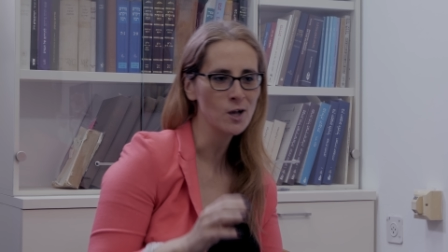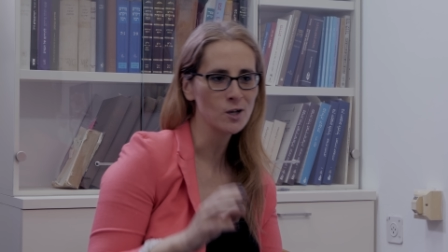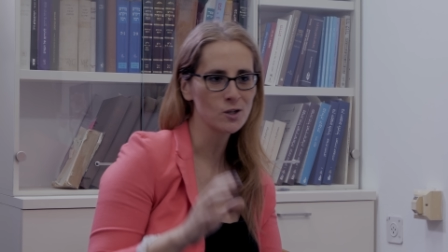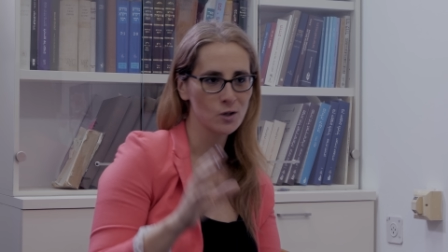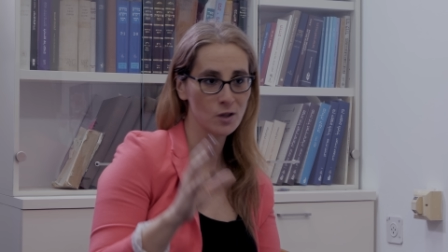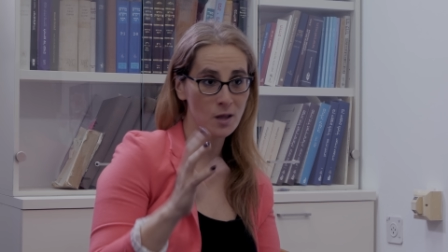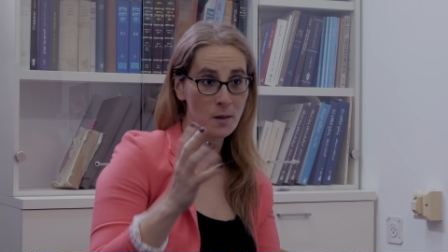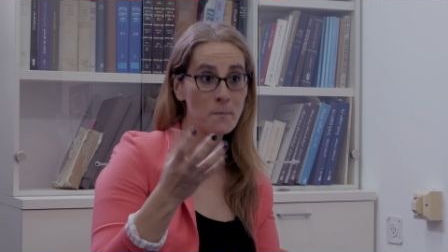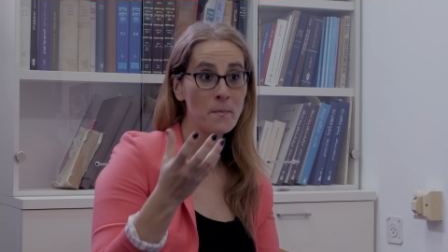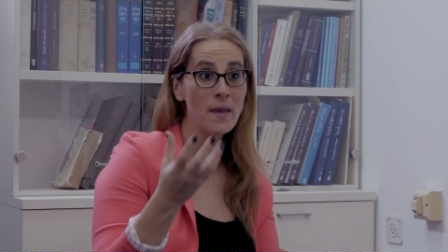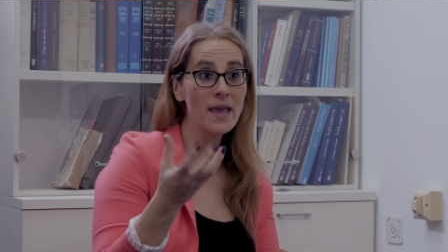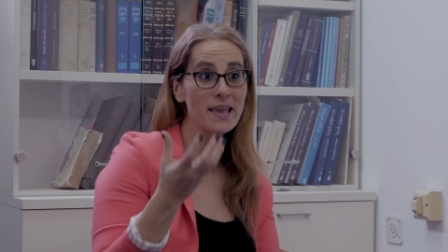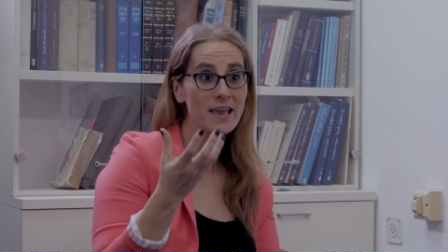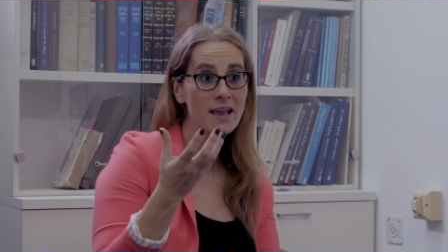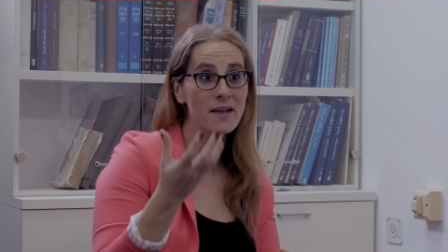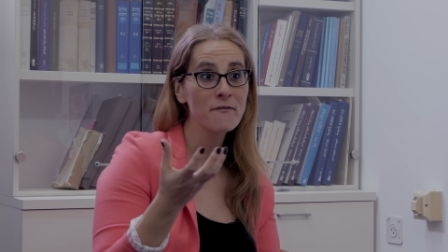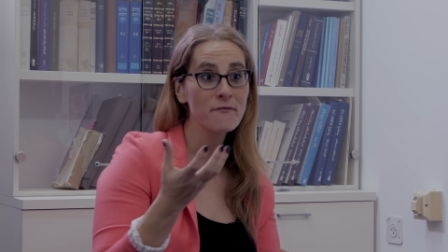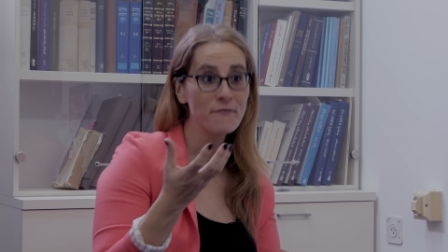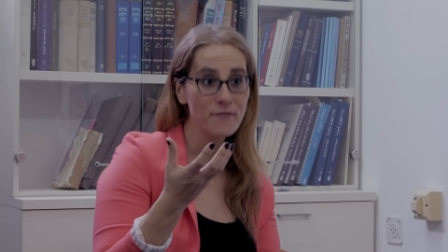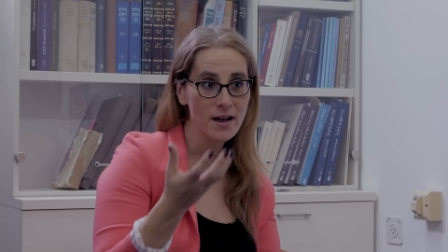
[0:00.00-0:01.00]
So they're
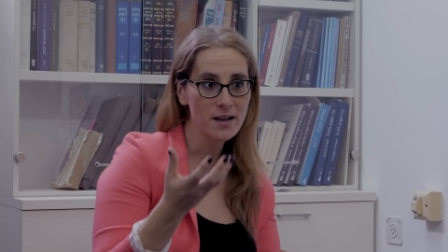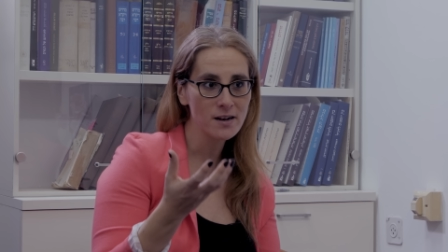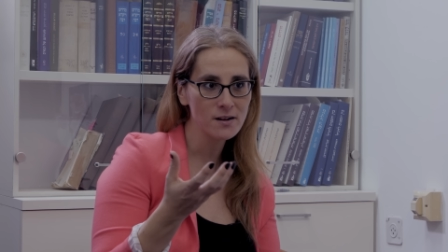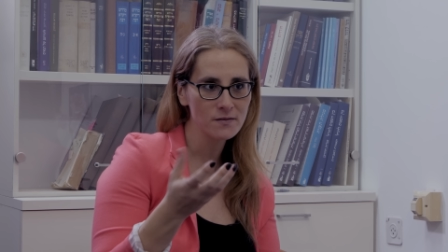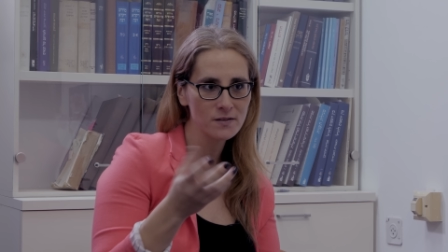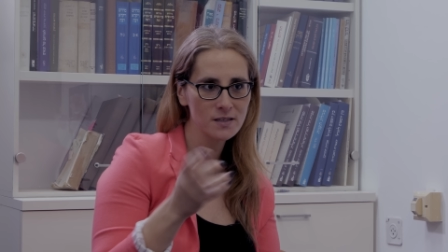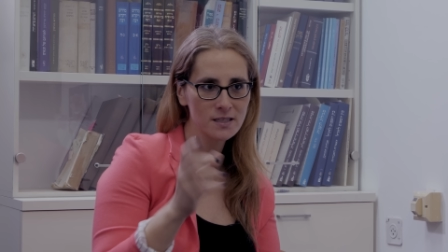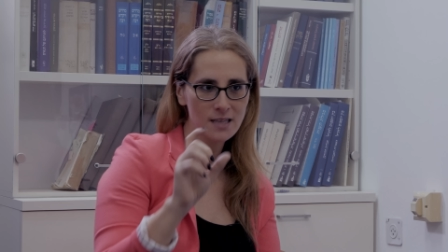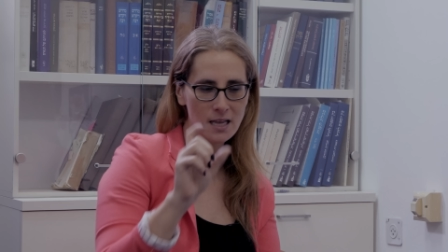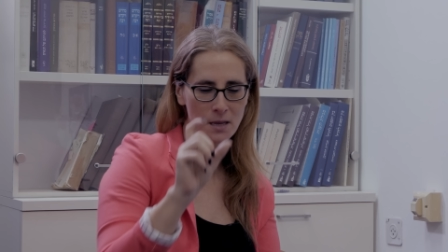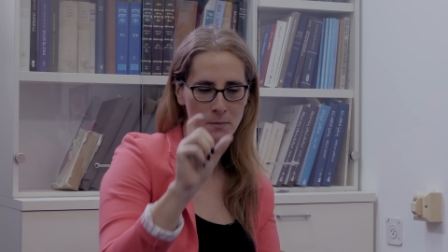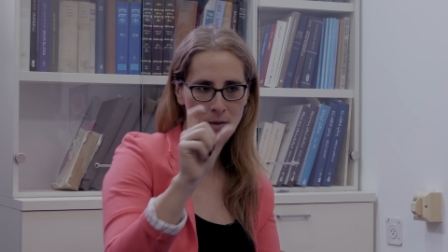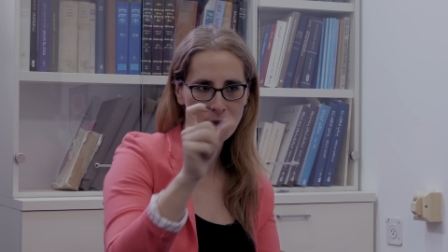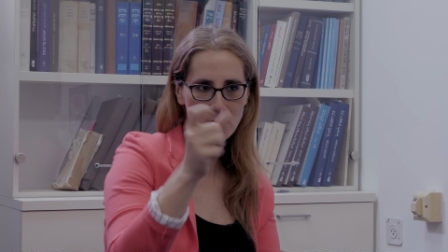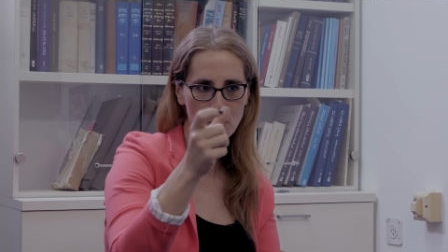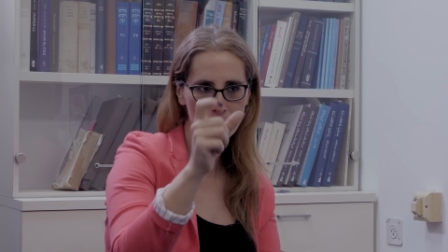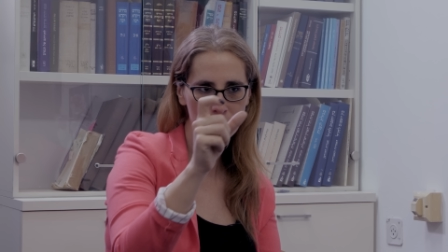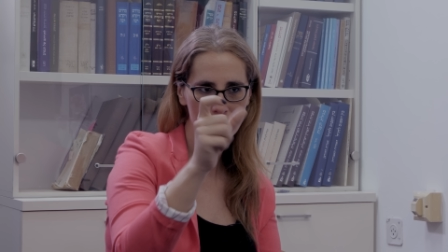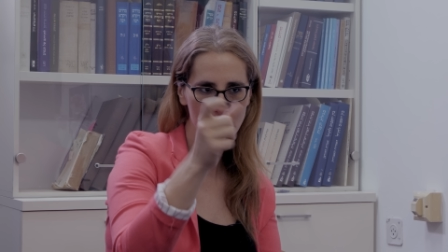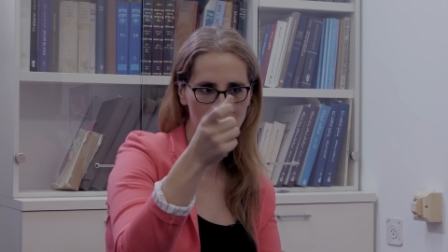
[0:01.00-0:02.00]
making fun of his name by
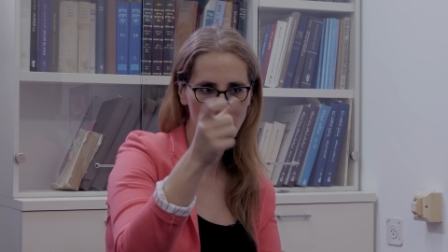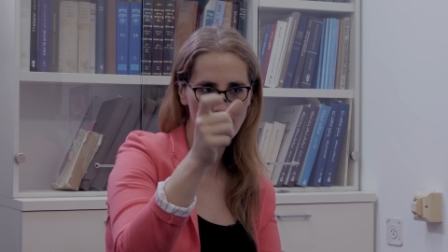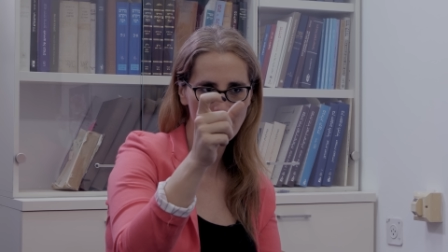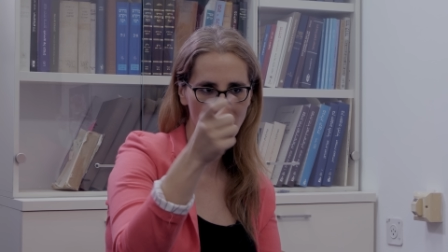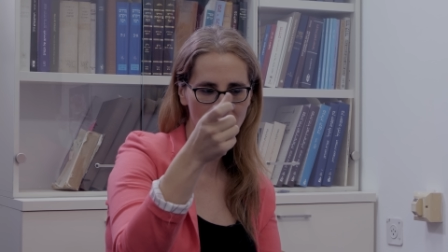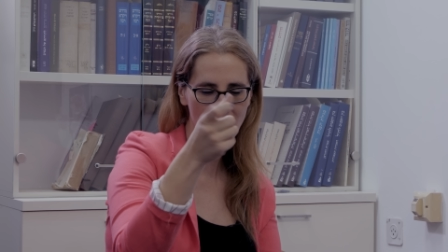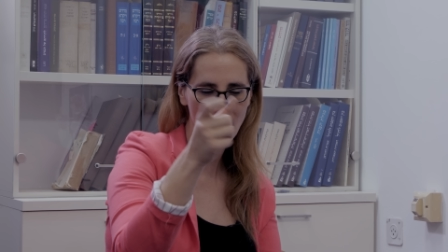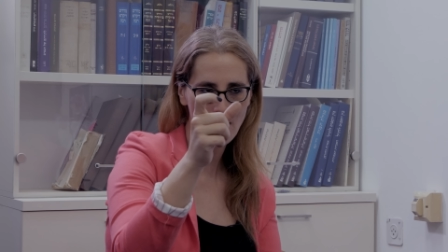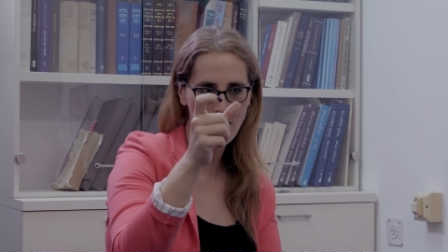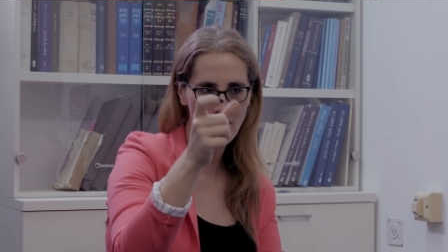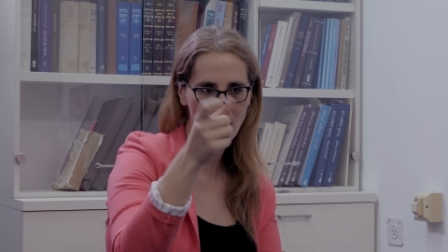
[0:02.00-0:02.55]
using a,